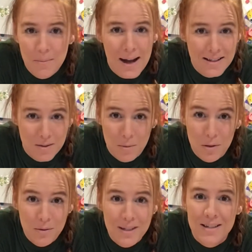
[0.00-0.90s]
mask
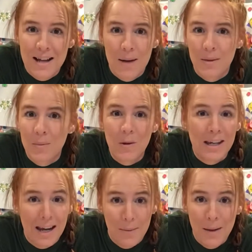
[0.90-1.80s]
mold does not mean we
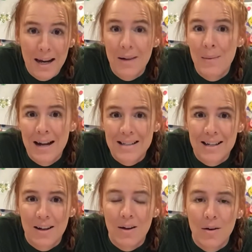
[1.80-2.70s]
can't make a mask
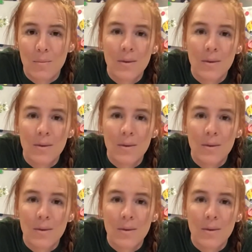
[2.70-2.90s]
at home.